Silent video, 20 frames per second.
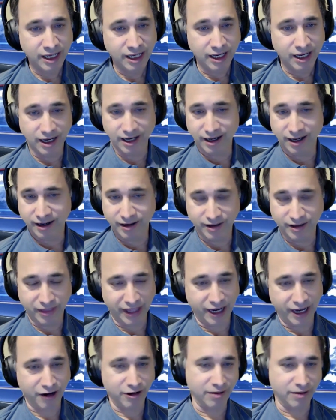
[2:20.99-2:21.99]
uh,
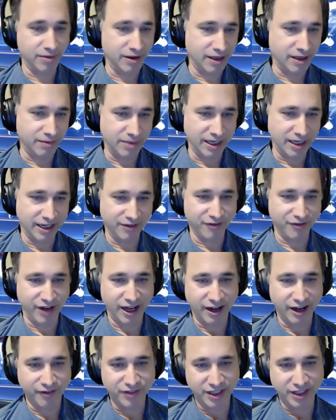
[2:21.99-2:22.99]
there, and, and, being
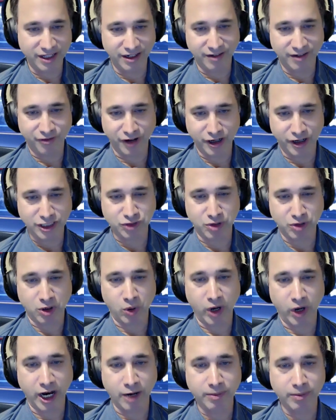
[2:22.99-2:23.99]
involved in various
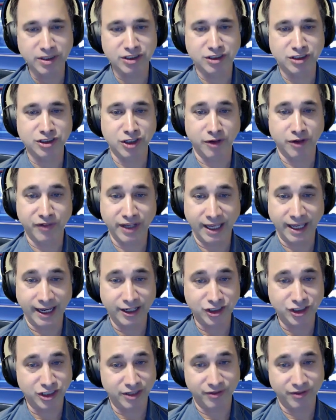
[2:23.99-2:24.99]
requirements and
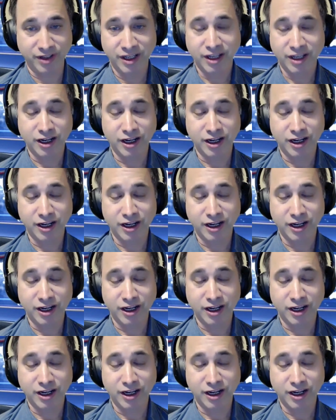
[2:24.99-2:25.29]
certification of